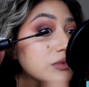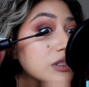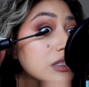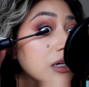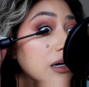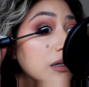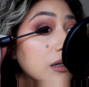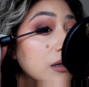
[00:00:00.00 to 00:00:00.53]
I'm
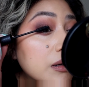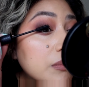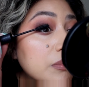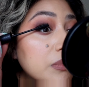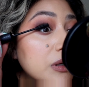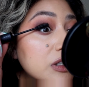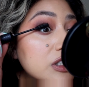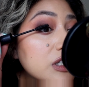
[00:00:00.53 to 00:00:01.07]
just gonna
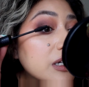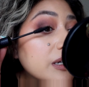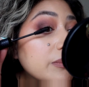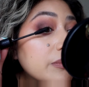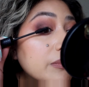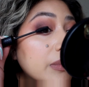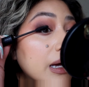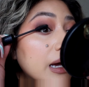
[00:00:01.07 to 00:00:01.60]
push
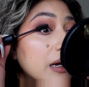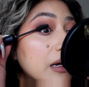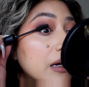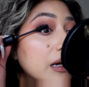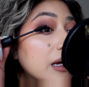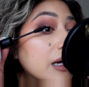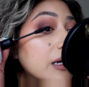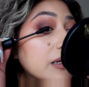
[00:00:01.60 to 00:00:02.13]
it back
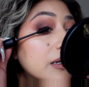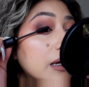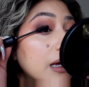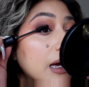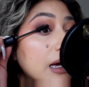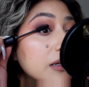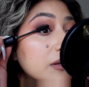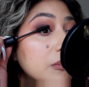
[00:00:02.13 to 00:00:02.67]
and
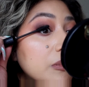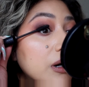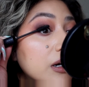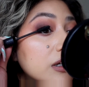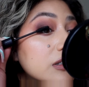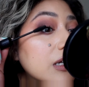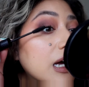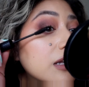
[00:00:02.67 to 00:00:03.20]
add the
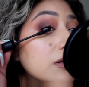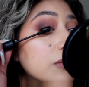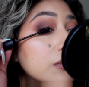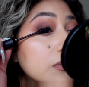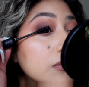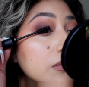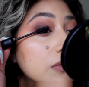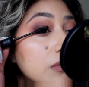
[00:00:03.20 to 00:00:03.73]
product at the
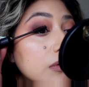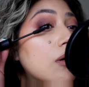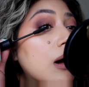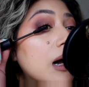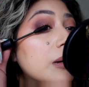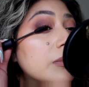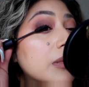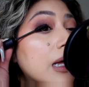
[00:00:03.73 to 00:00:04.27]
root. So
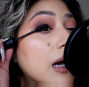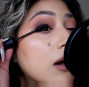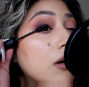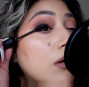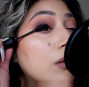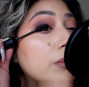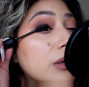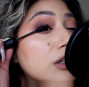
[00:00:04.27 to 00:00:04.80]
I'm not
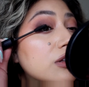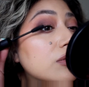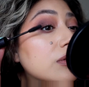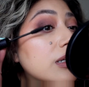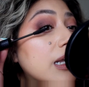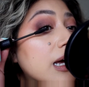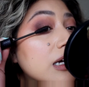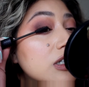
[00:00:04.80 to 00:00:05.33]
combing through
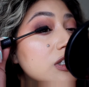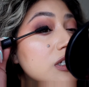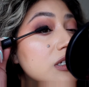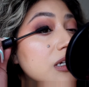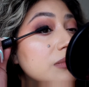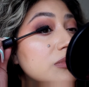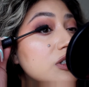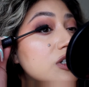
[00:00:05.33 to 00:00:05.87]
the
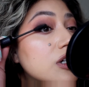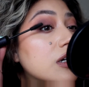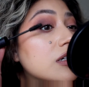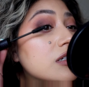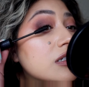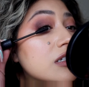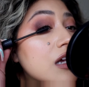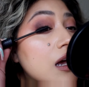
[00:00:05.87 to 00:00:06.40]
lashes, I'm
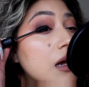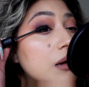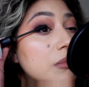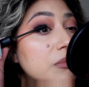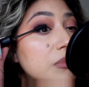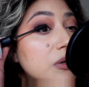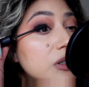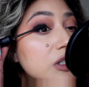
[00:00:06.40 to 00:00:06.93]
just
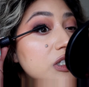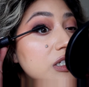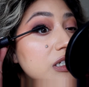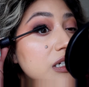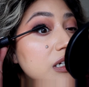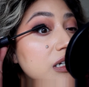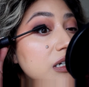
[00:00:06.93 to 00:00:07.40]
pushing it